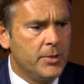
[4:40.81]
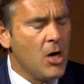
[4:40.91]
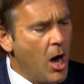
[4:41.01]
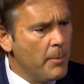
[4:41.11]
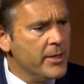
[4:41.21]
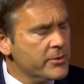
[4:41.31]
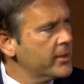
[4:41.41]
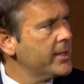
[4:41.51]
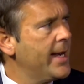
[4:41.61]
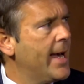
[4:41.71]
comments
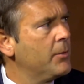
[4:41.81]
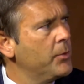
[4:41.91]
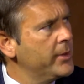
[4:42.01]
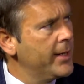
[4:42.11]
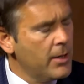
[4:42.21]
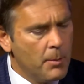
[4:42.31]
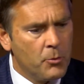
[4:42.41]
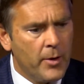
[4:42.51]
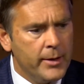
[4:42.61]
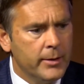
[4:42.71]
that they had when they
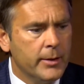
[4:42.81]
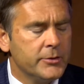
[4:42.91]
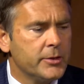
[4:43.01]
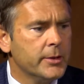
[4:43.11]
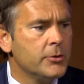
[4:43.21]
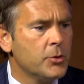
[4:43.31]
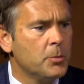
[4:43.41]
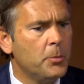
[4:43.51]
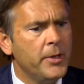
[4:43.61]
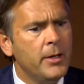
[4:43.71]
upgraded us to
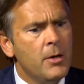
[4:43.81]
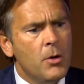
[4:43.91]
BBB